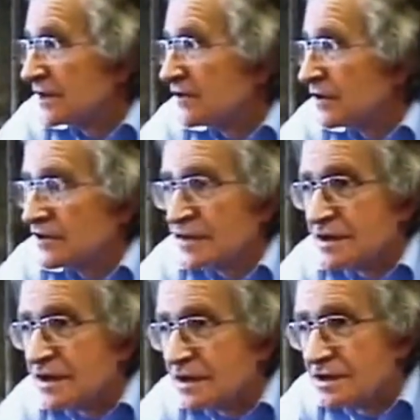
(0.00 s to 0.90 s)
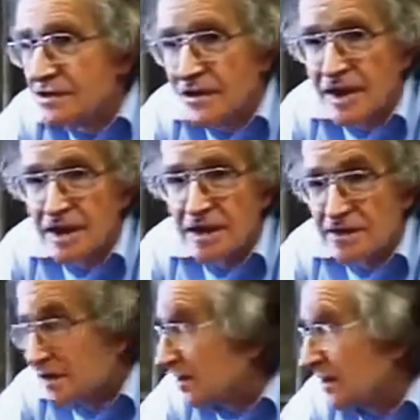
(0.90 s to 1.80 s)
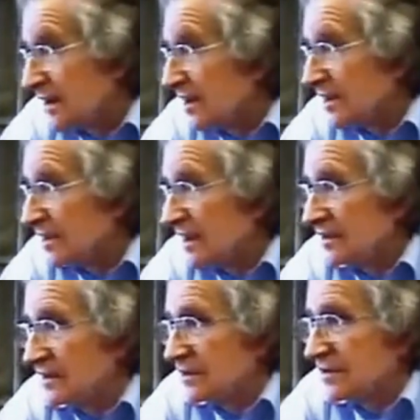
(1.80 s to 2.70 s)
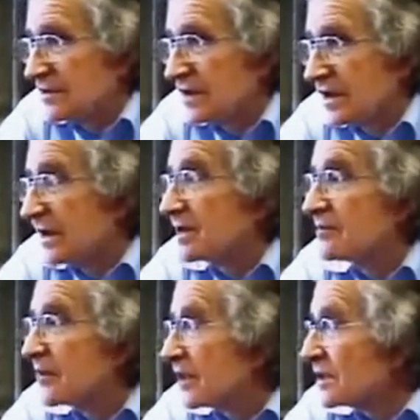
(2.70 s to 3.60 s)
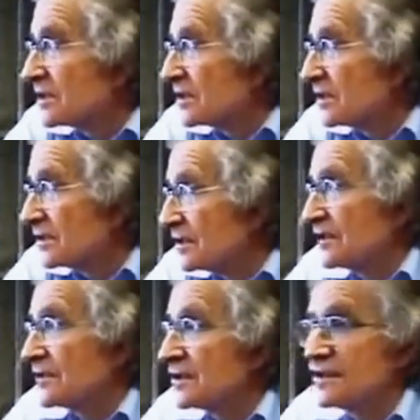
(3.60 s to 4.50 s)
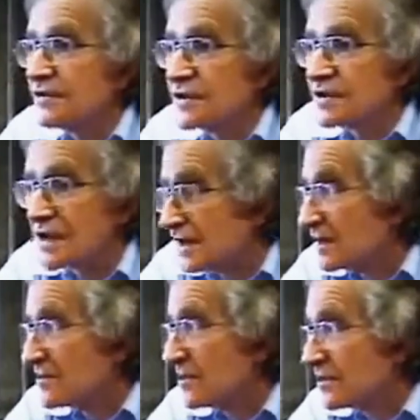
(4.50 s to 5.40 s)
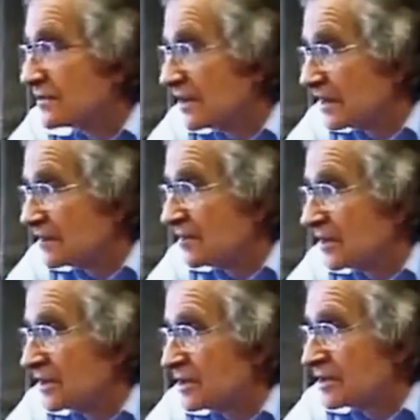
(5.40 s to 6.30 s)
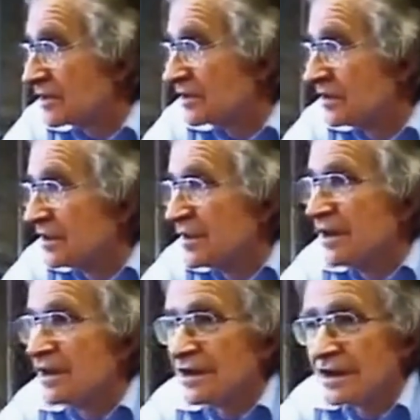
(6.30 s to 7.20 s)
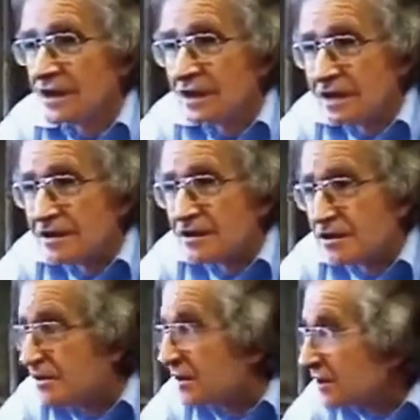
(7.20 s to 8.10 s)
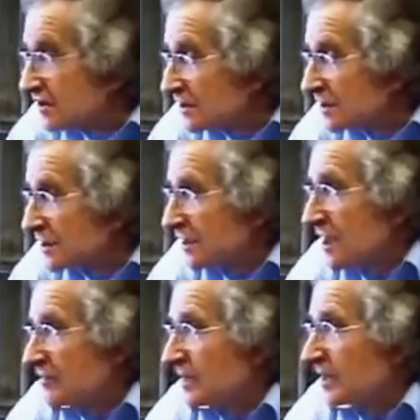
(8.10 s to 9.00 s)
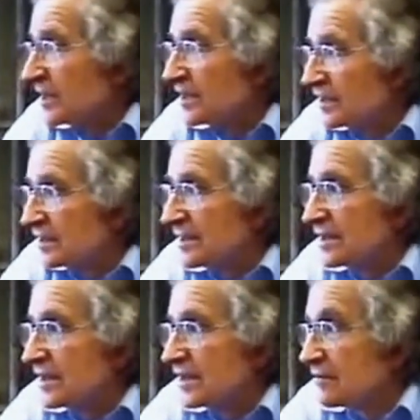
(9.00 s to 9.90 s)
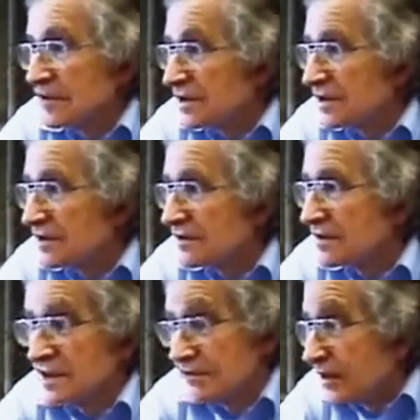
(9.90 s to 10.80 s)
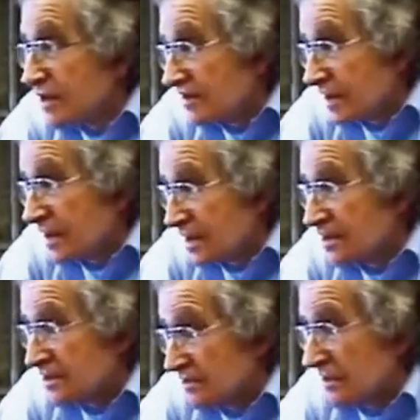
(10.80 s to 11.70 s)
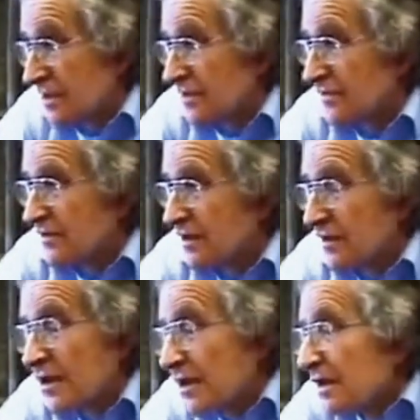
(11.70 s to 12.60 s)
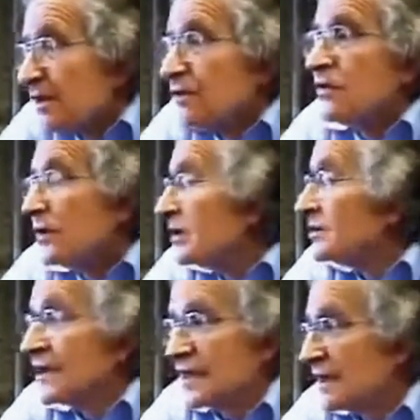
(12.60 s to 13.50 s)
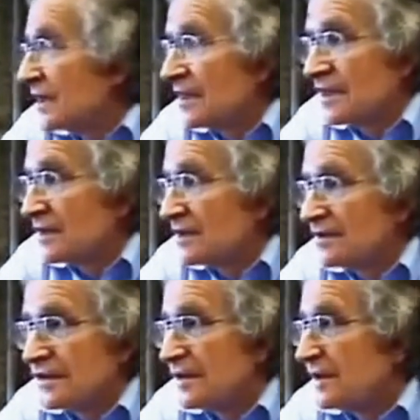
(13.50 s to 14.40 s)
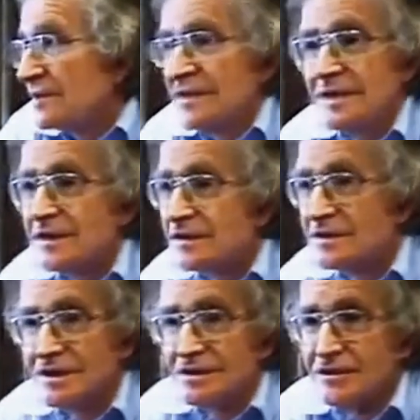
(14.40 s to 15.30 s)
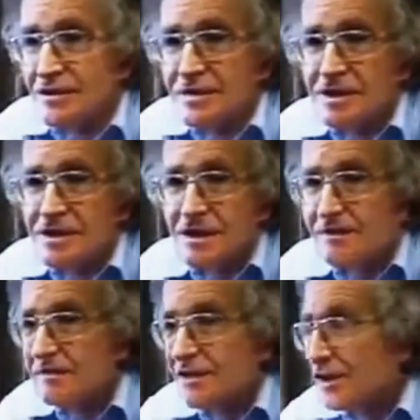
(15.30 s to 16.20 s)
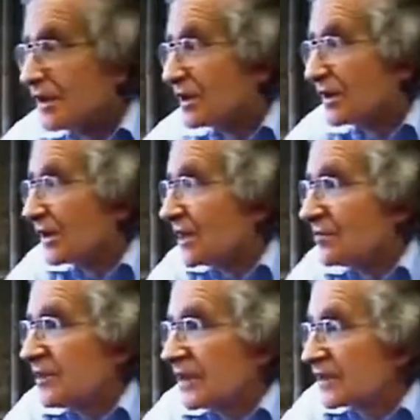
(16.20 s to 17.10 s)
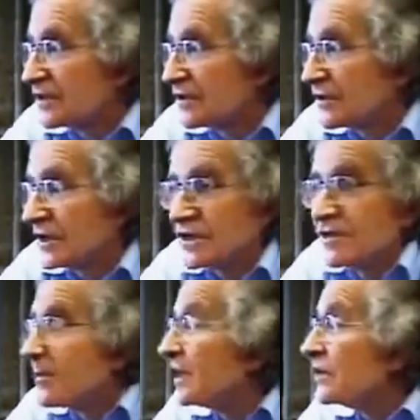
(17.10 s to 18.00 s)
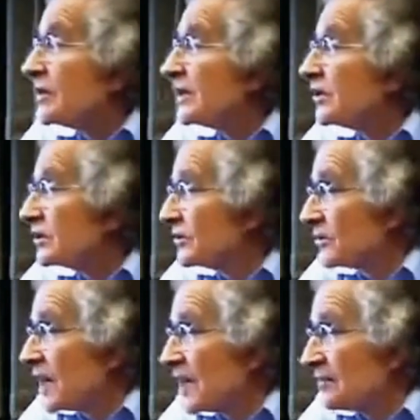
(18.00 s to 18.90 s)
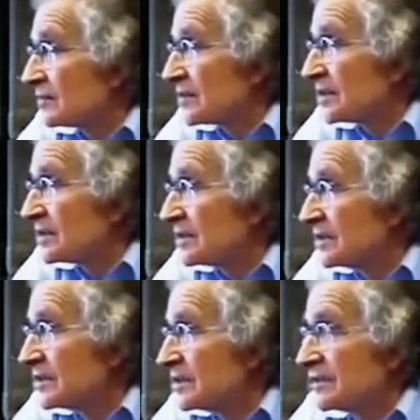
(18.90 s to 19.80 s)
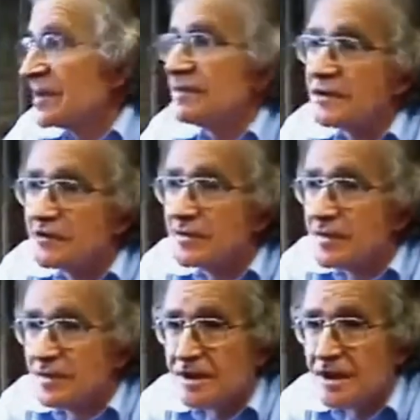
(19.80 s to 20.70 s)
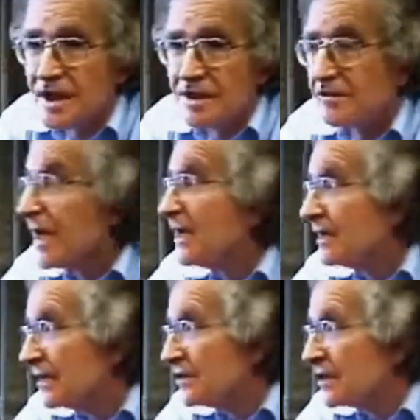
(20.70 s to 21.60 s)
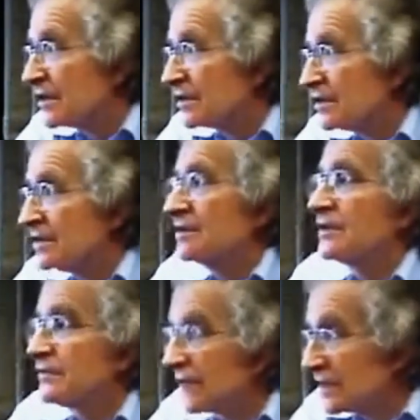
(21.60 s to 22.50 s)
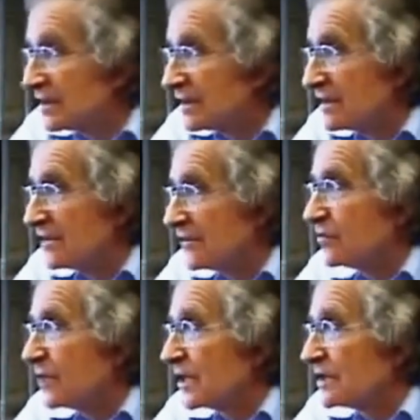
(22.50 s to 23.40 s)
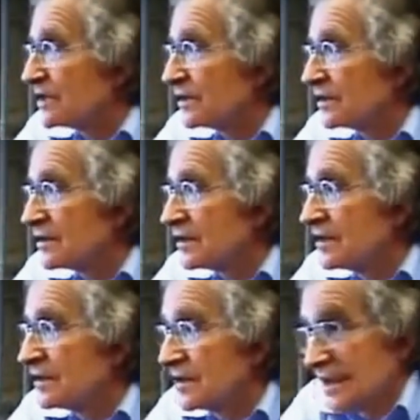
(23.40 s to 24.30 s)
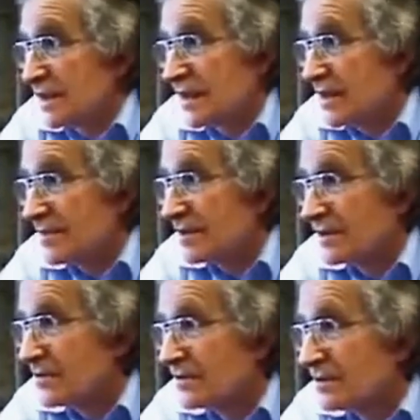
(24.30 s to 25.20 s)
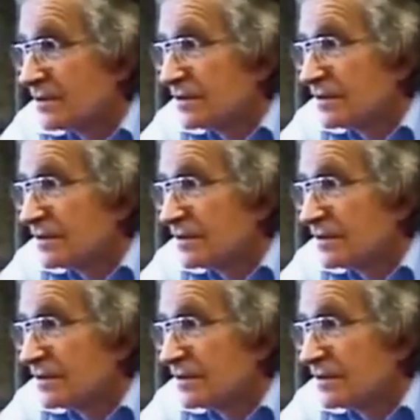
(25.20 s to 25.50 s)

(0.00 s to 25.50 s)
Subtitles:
Nor was it training, certainly not, you know, telling the British secret services how they're supposed to run their part of the show, and so on. So it's a complicated network that, for example, the guys that you were interviewing, who knows how they got into it. I mean, you know, it could have been some long, complex story. Could have been local rivalries. You know, maybe two people in town have hated each other, so they went different ways, let's say. That can happen, too.